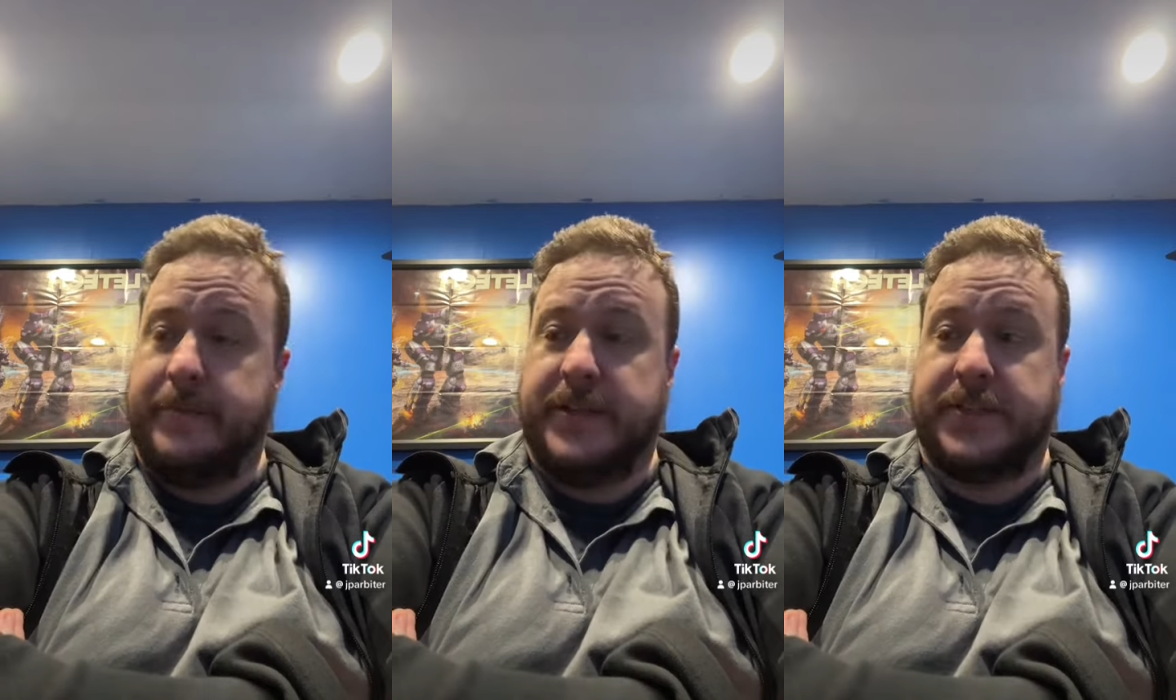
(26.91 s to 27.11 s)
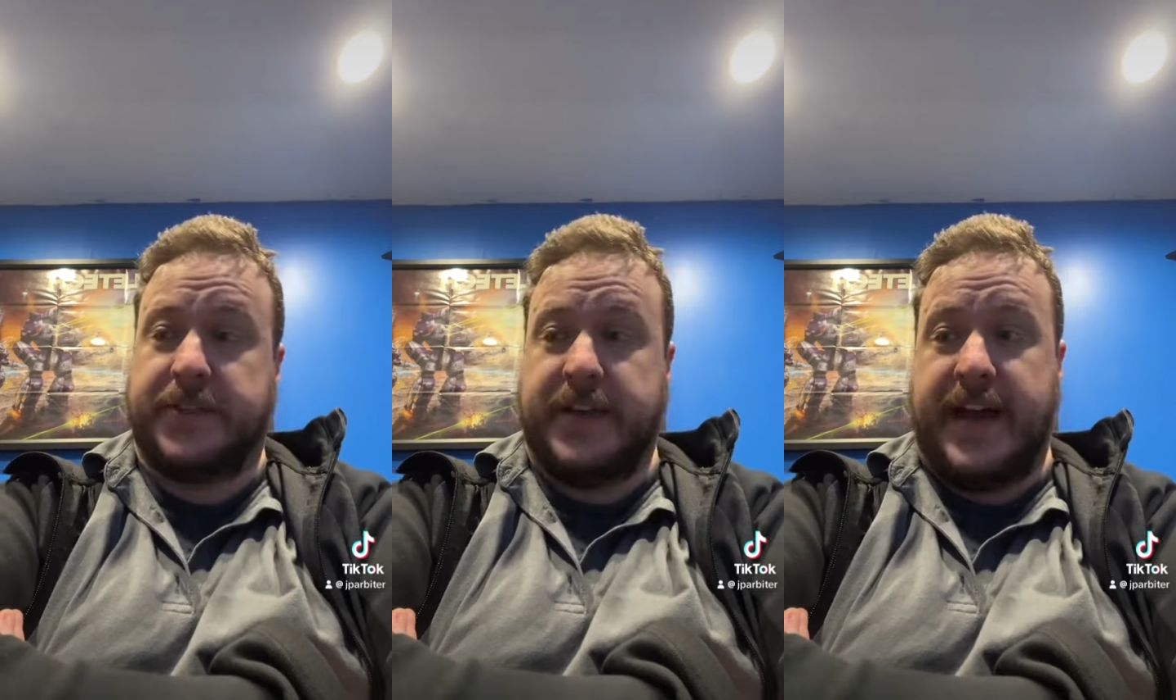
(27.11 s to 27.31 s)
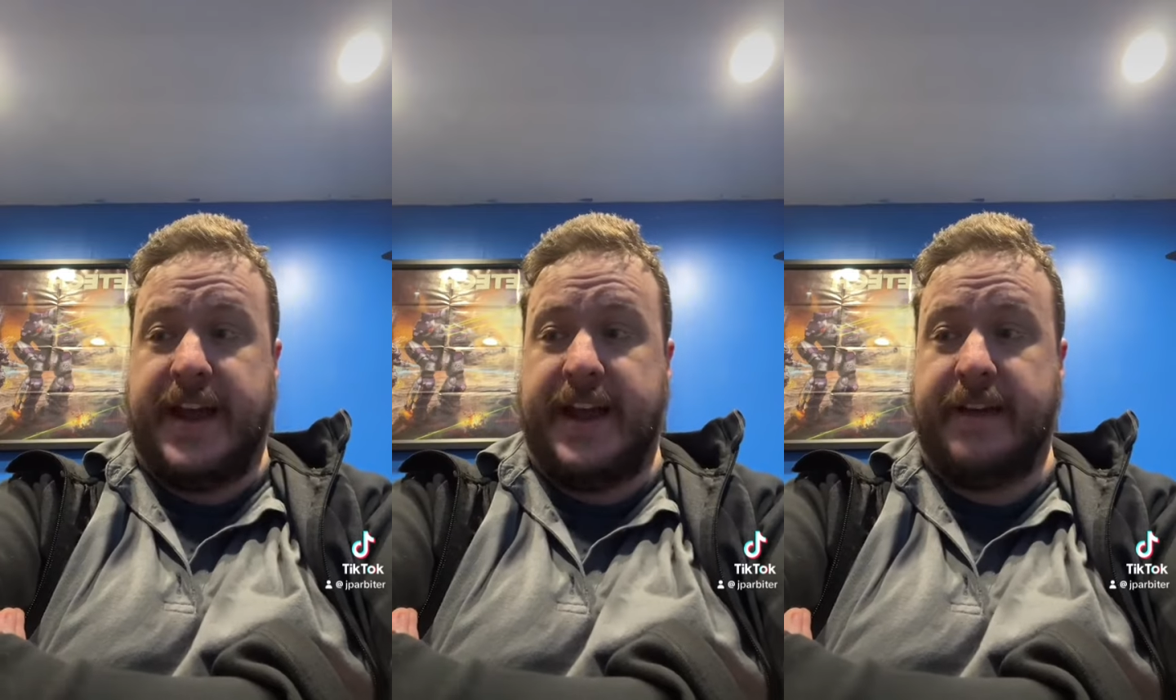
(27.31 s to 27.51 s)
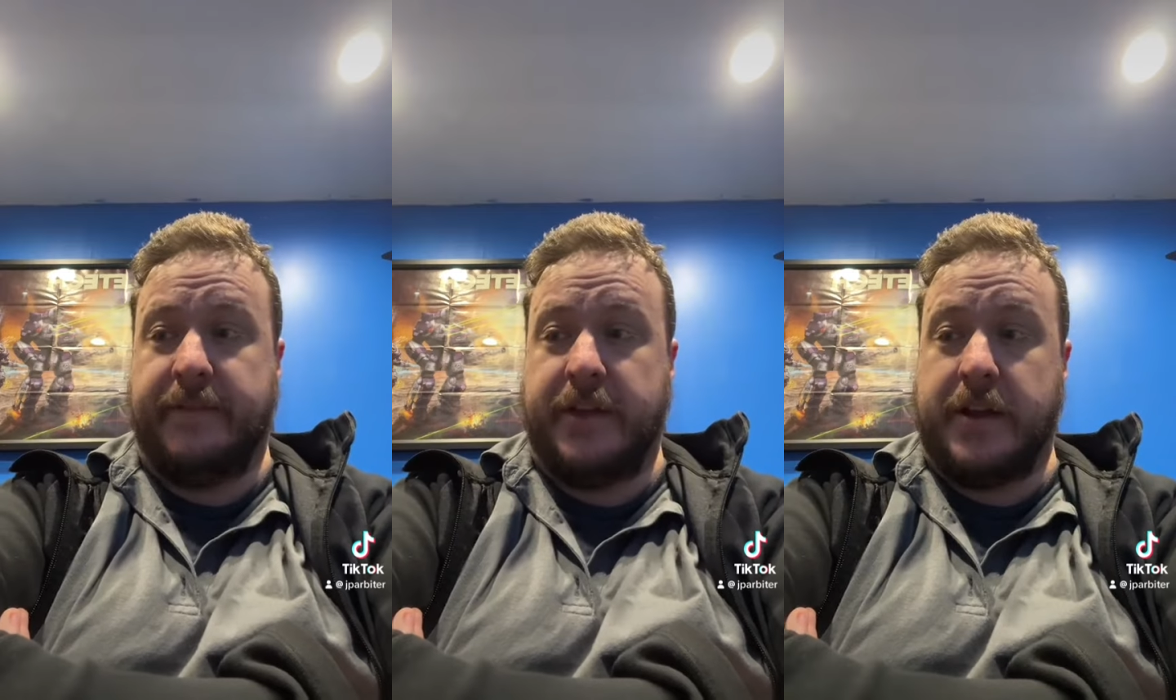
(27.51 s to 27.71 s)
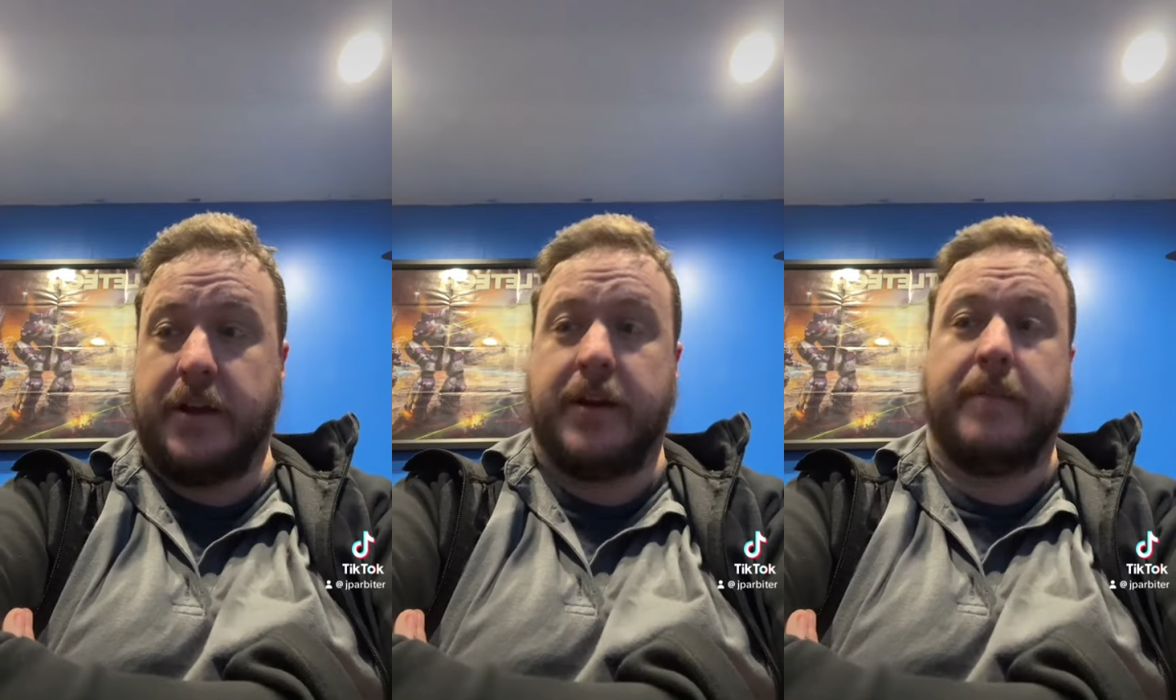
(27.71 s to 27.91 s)
It's not
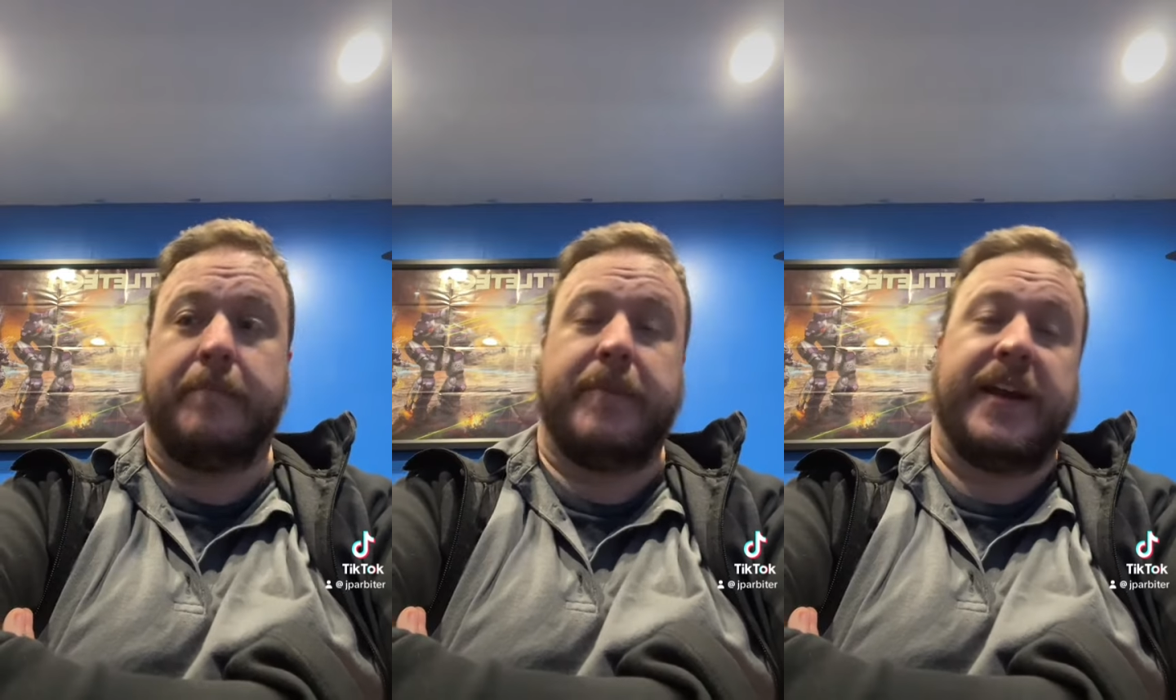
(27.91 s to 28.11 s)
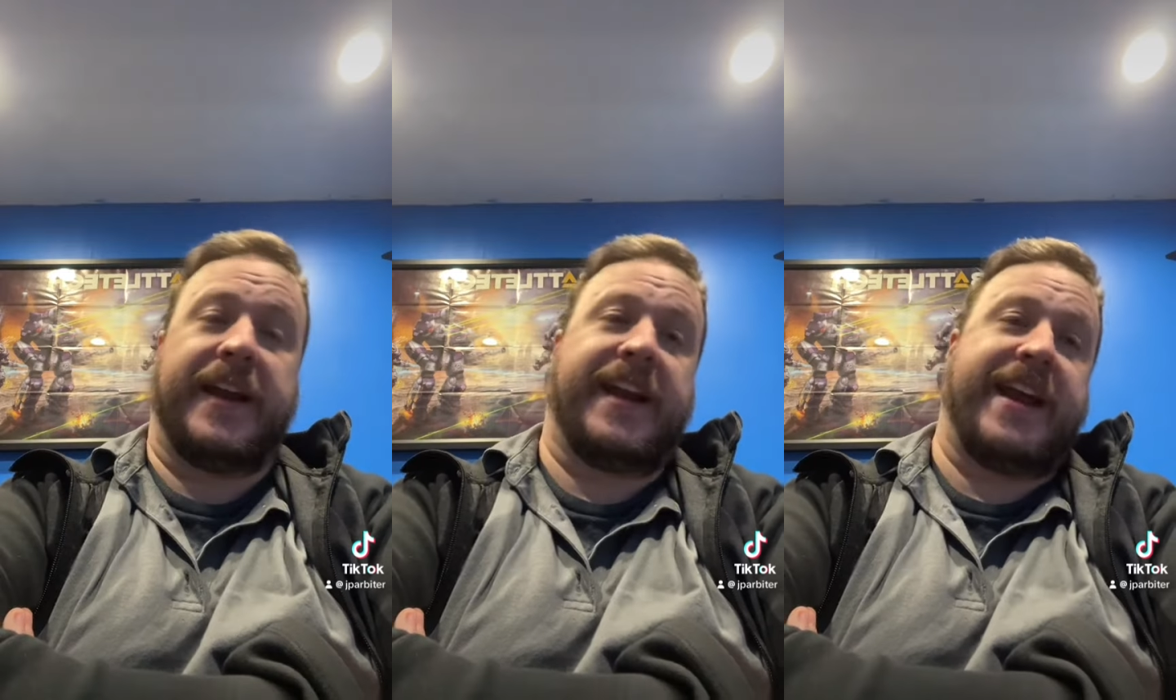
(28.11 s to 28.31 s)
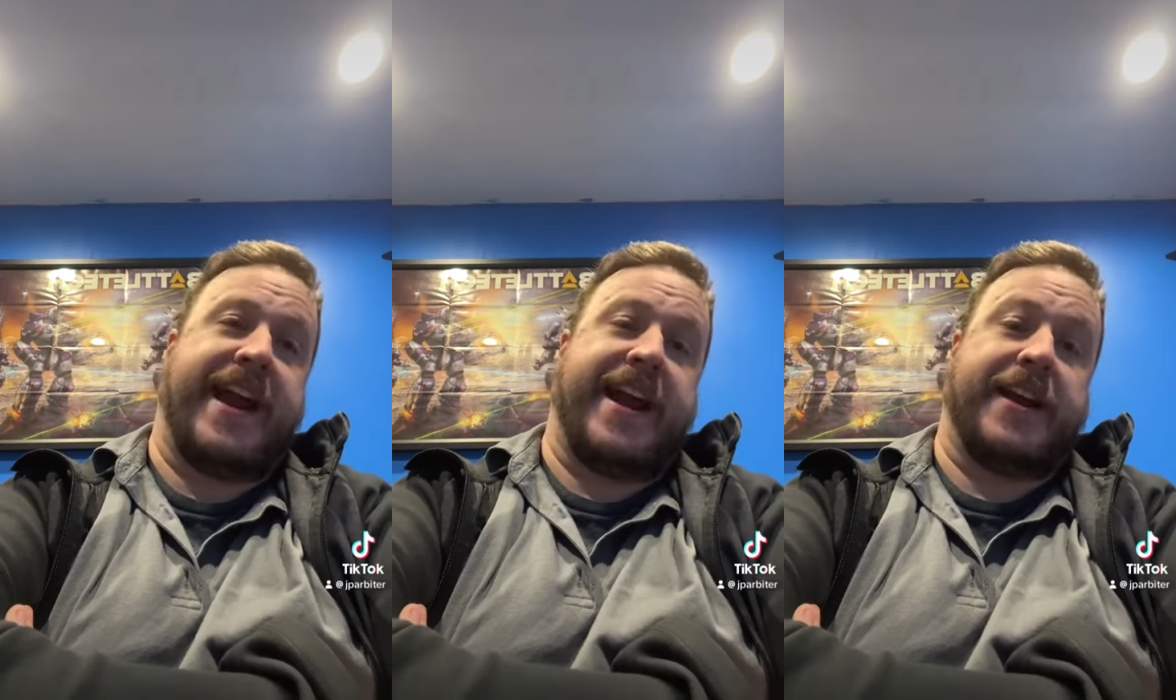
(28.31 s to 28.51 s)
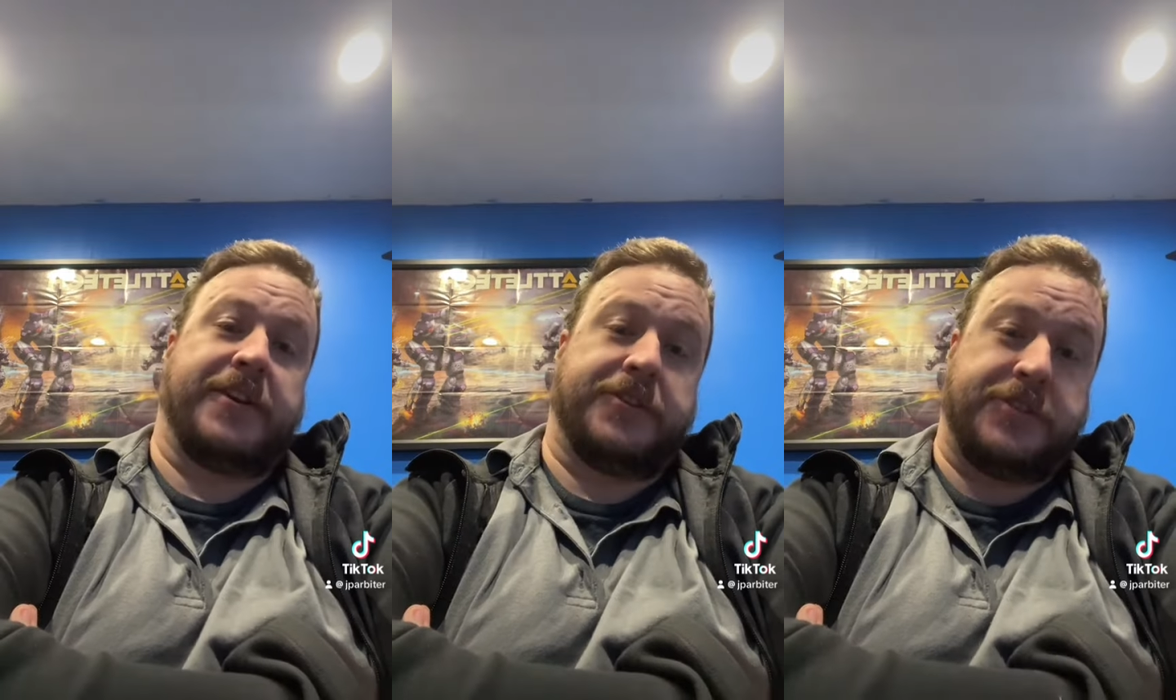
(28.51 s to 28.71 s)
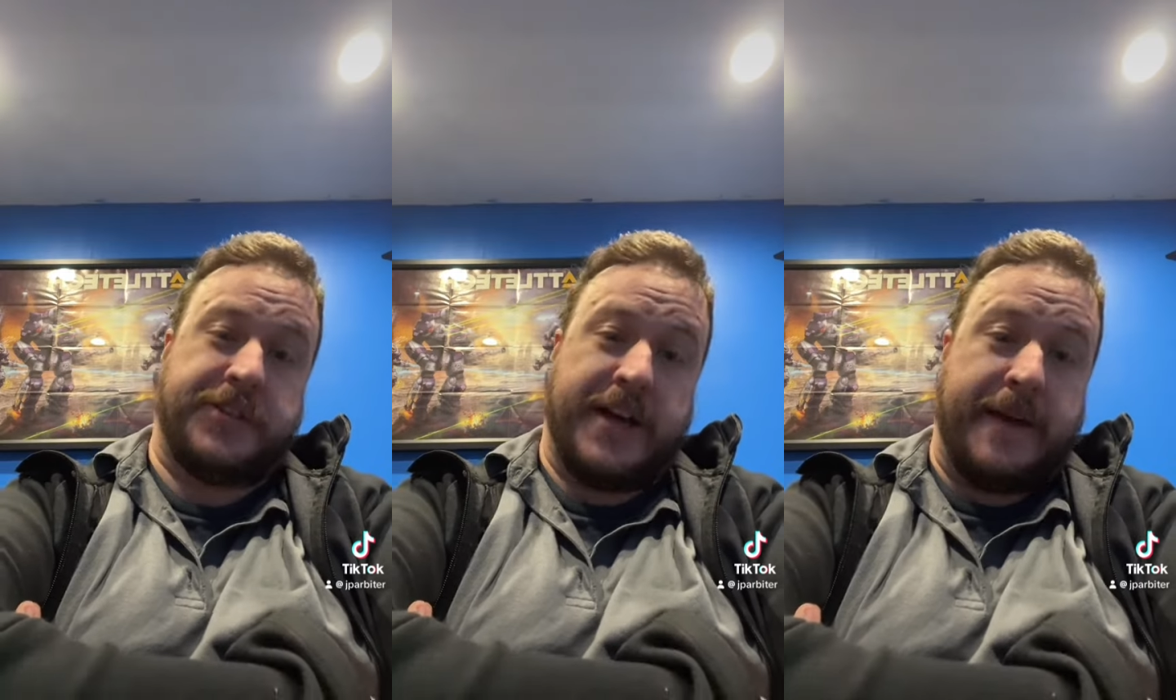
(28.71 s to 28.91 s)
heavily armed, but it
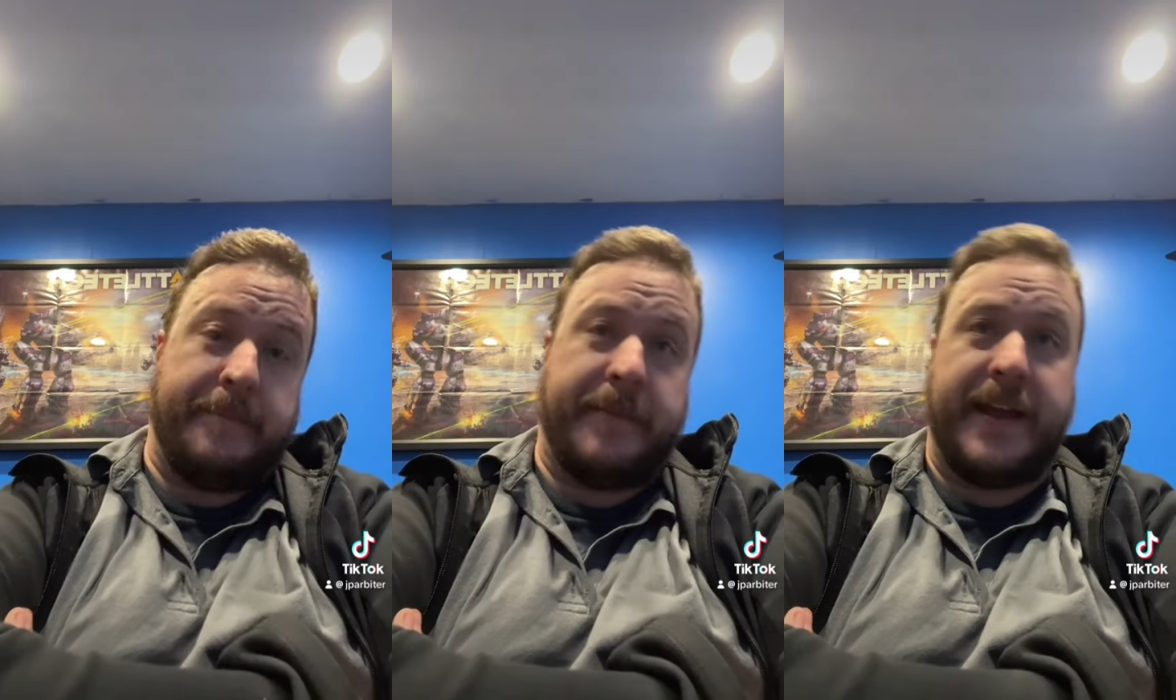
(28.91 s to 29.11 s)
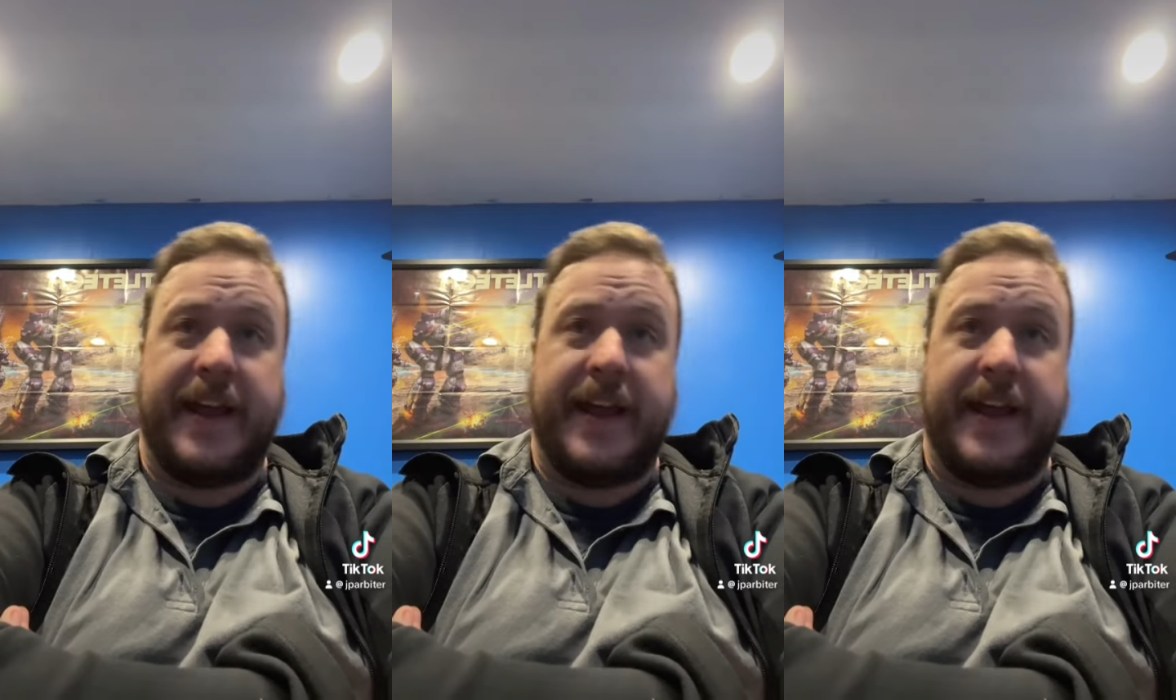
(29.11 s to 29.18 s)
can jump.